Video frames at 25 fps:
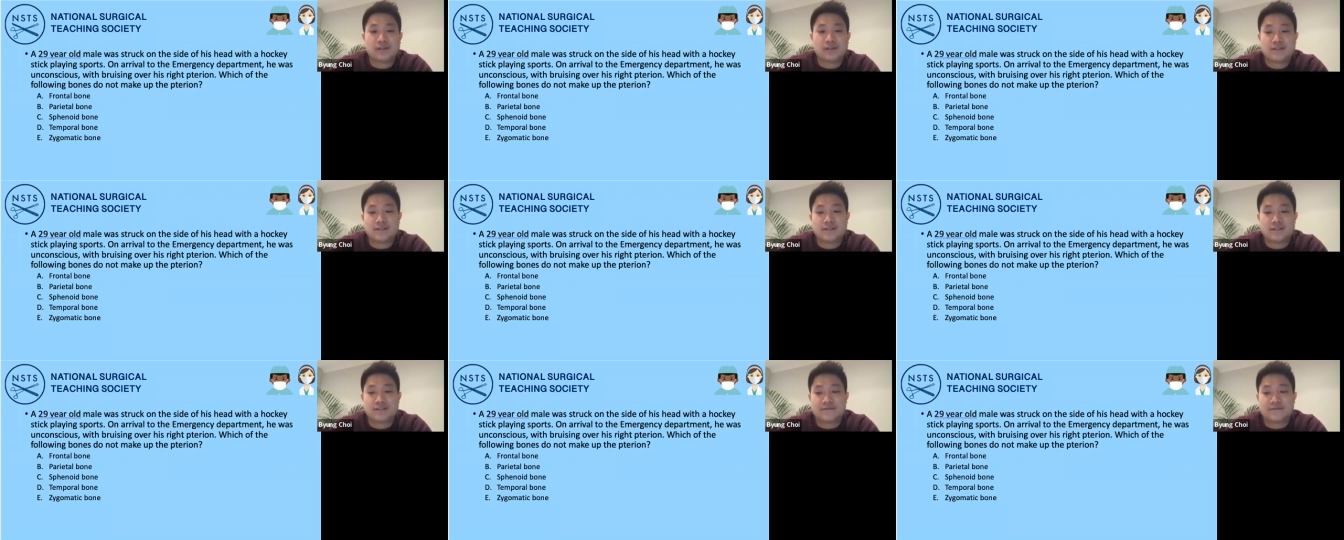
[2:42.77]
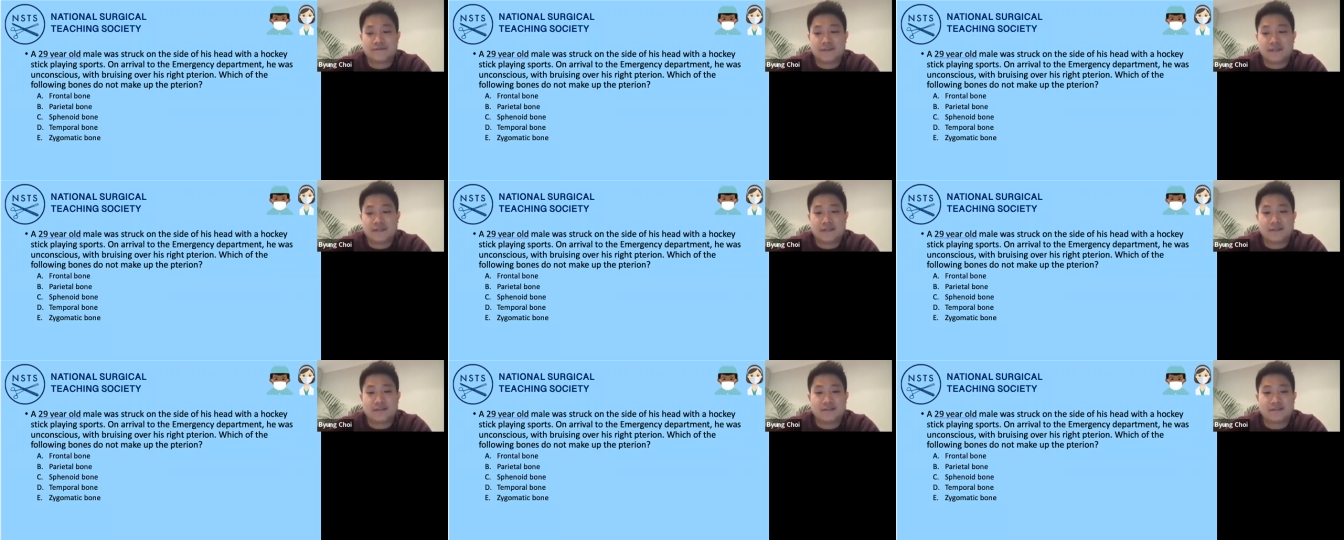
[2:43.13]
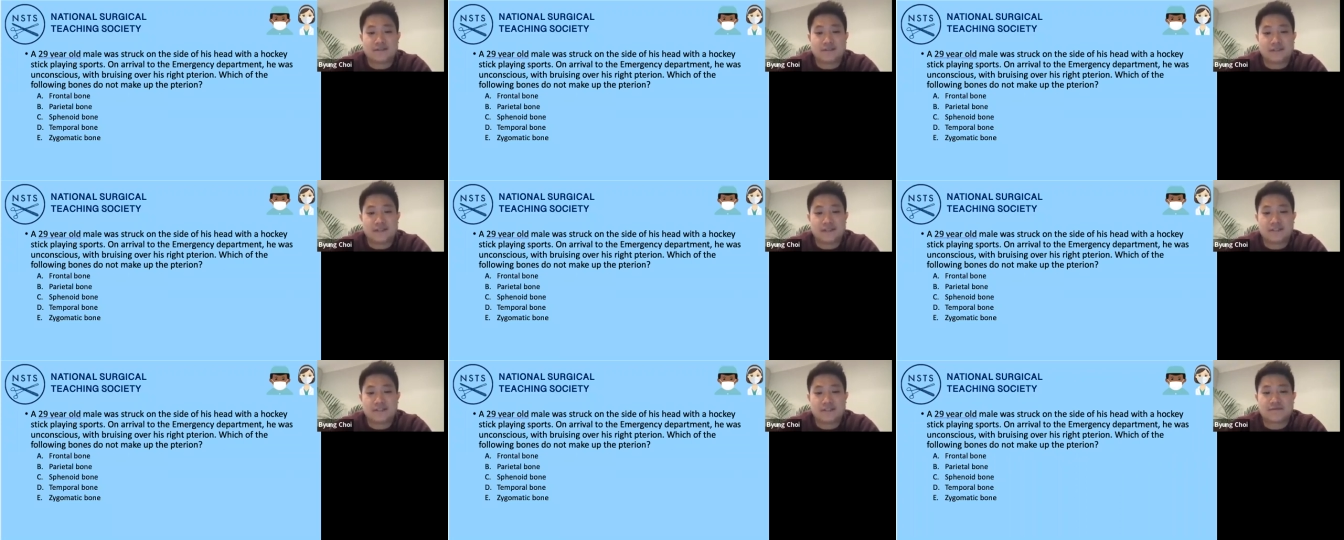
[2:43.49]
C,
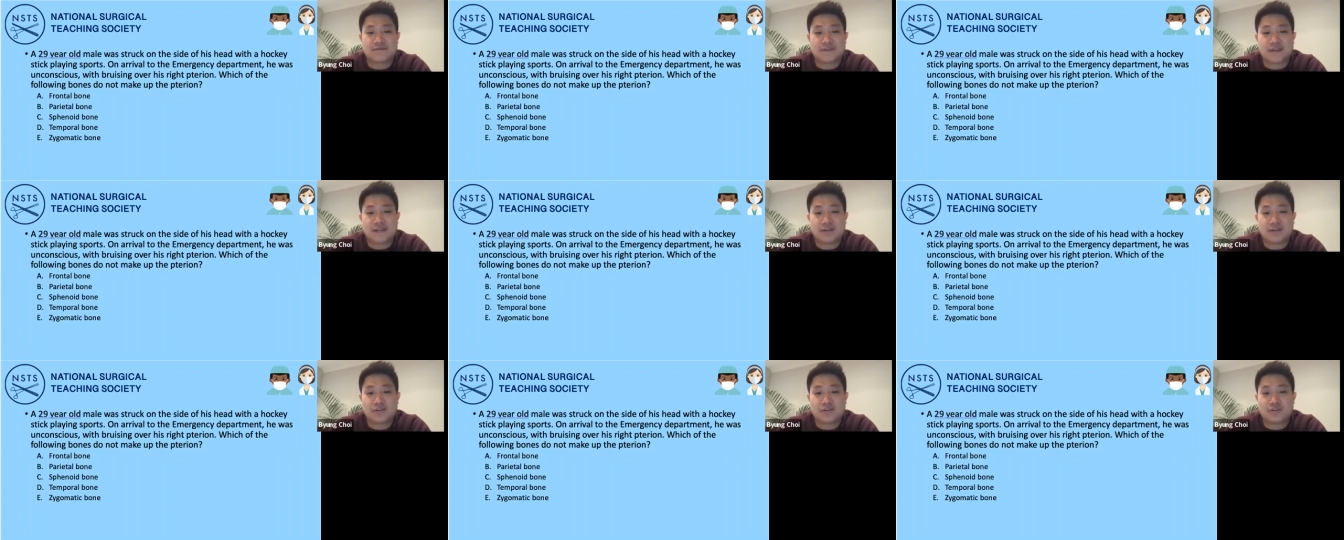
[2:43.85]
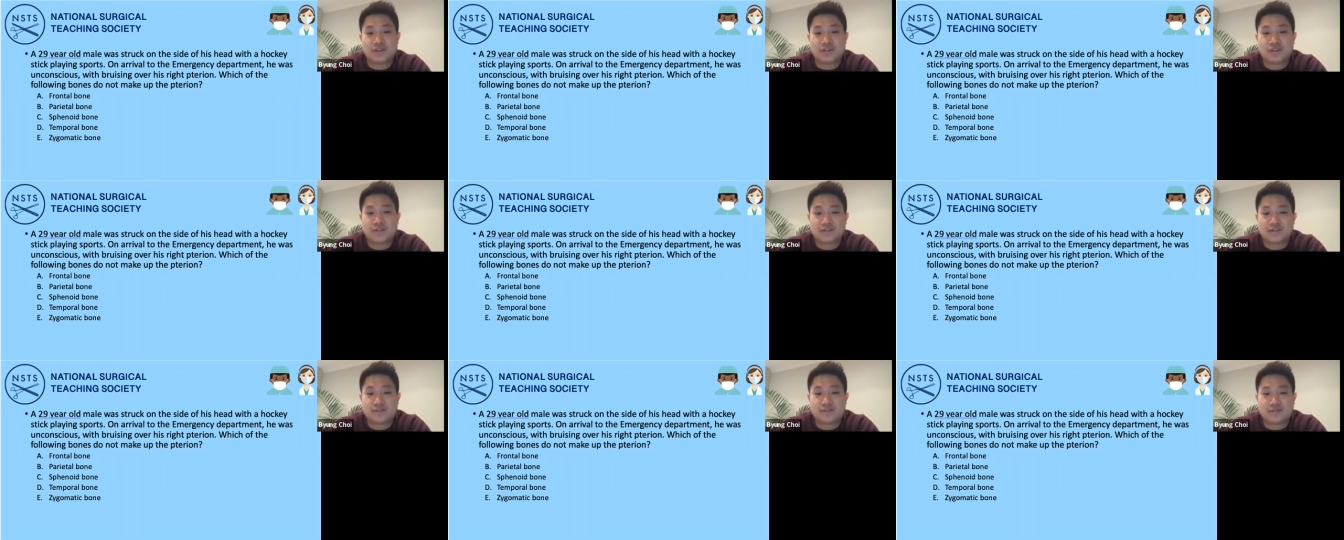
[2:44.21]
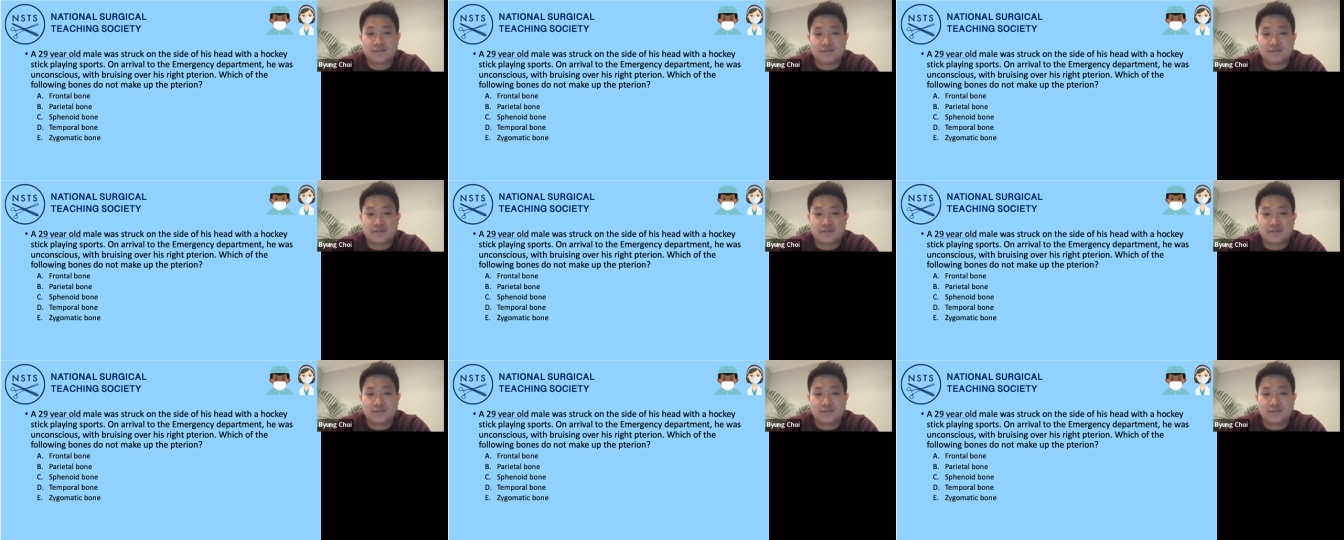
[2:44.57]
sphenoid,